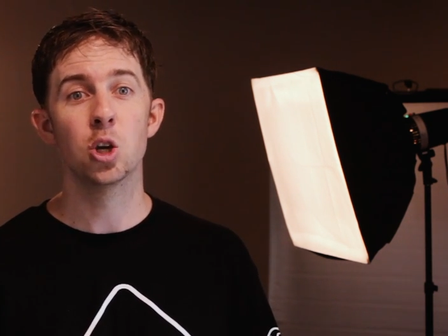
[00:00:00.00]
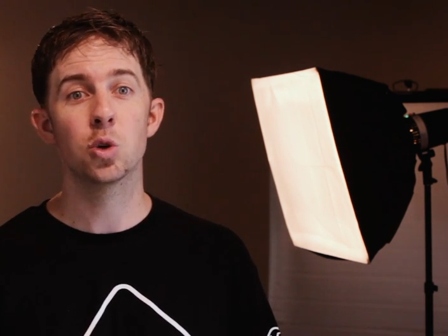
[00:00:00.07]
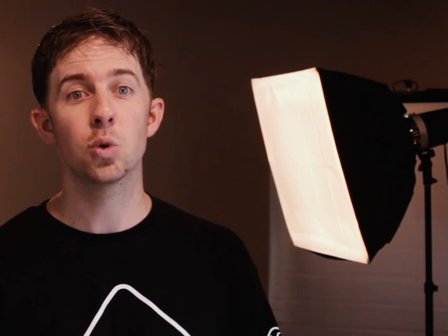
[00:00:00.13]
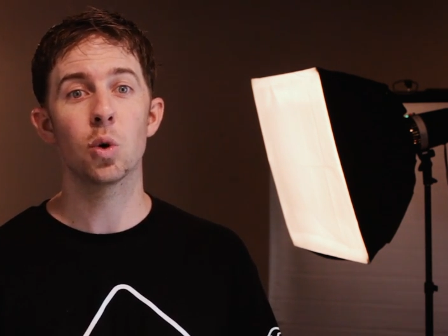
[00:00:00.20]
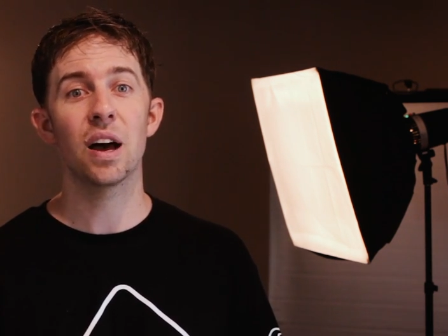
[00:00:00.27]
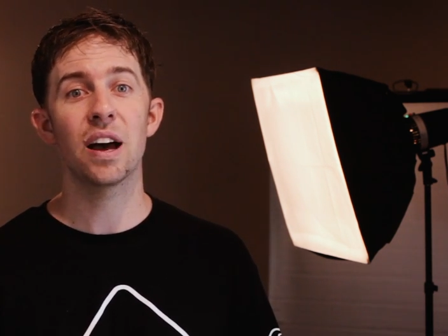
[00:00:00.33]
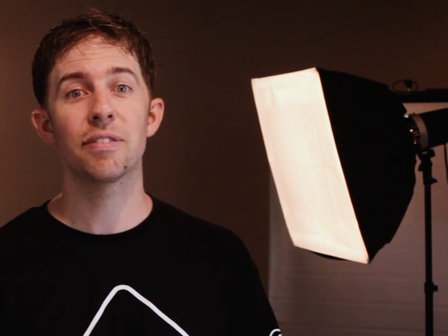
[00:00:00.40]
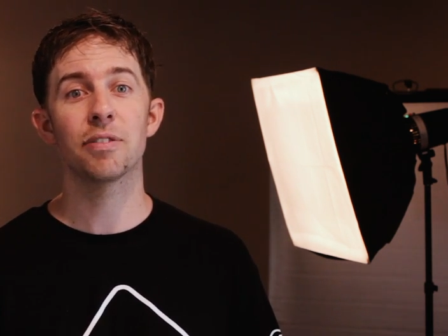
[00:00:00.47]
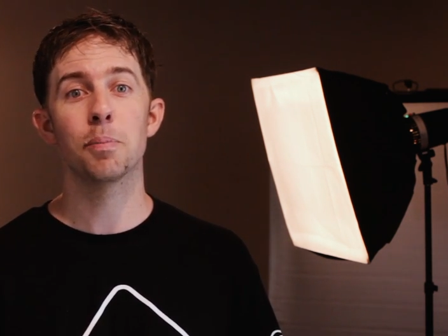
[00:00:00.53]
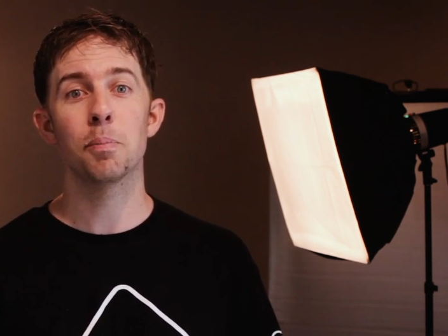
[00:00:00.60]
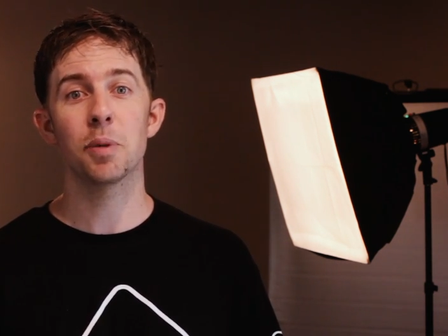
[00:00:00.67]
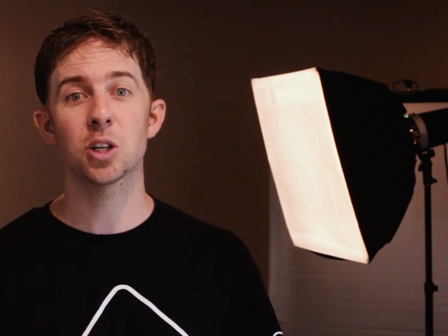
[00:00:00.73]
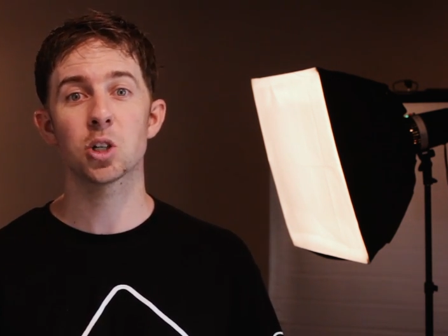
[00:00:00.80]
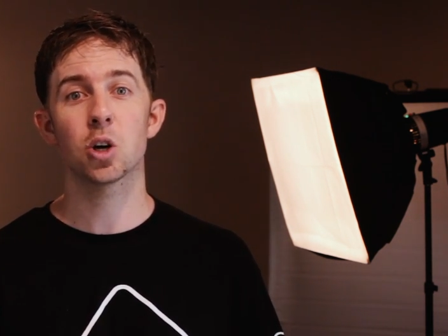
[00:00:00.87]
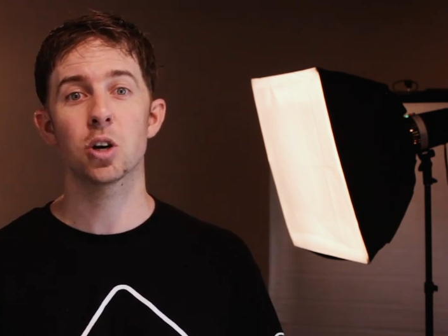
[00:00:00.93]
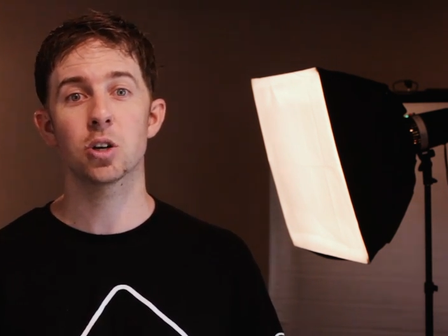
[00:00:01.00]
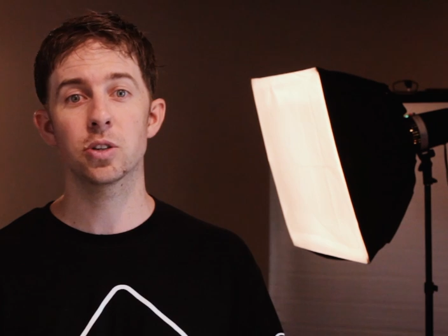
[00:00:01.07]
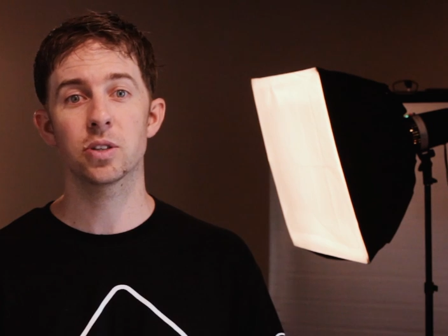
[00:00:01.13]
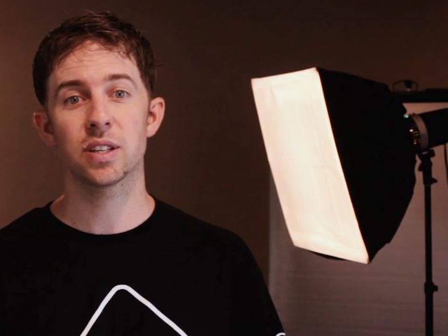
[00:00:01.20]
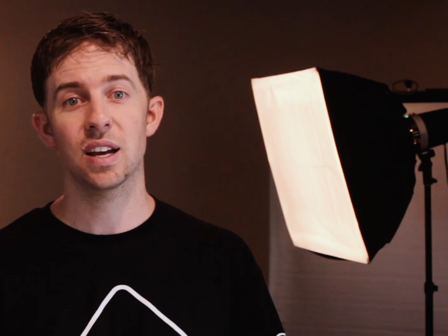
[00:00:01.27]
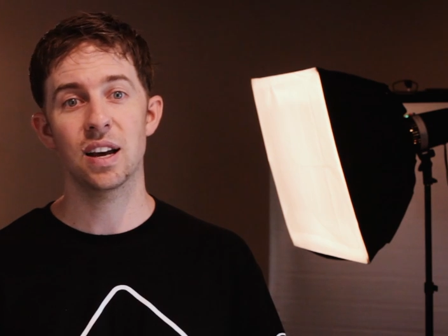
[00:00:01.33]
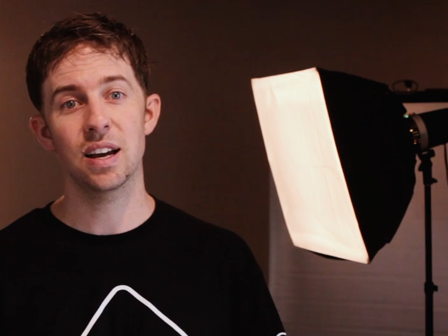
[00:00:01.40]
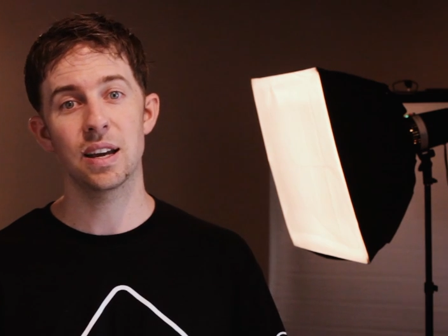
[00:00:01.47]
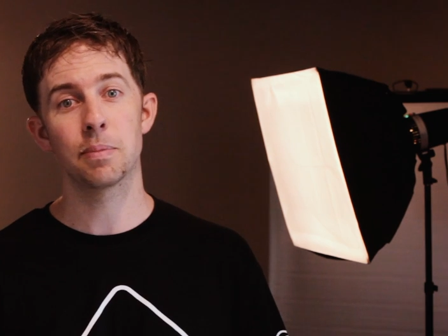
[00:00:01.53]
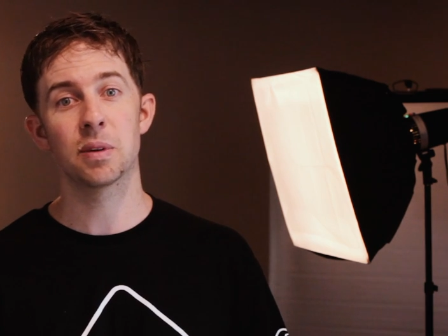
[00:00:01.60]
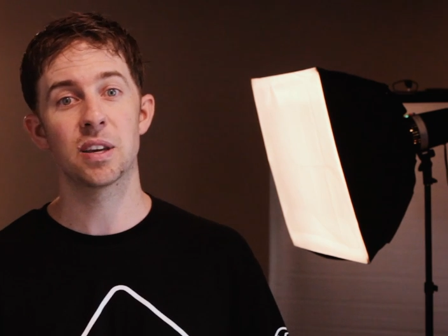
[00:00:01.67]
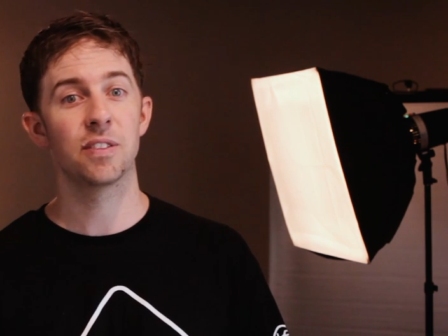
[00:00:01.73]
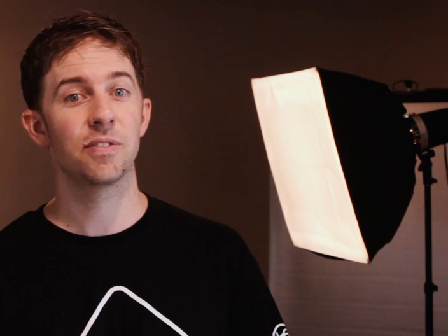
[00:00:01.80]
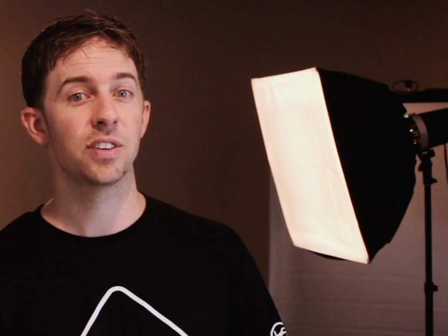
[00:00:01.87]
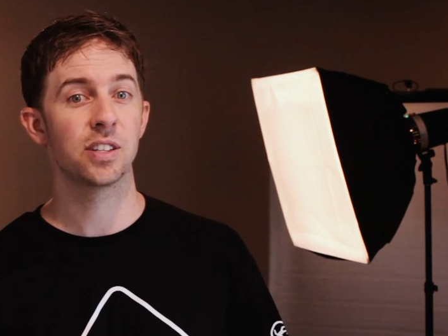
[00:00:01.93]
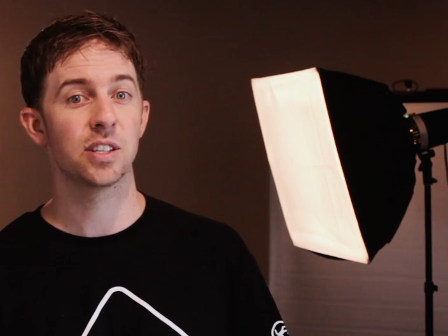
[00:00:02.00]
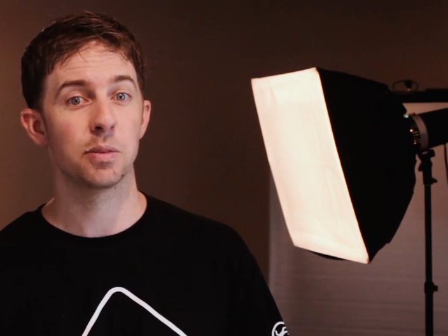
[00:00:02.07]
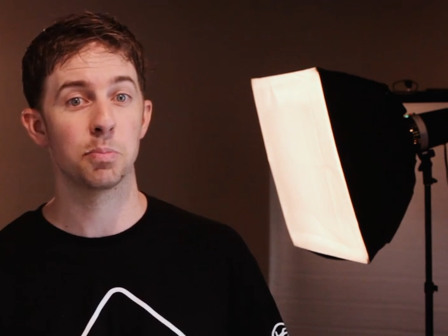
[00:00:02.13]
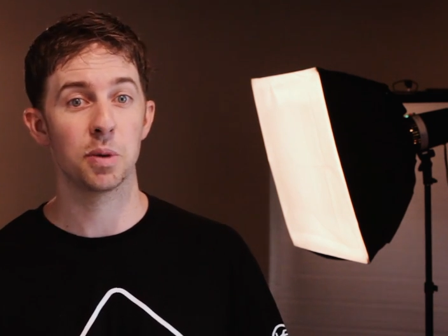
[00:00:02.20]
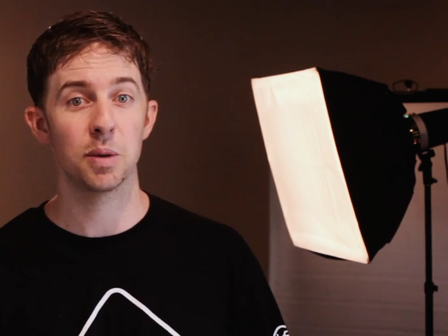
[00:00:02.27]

you will have a much harder time convincing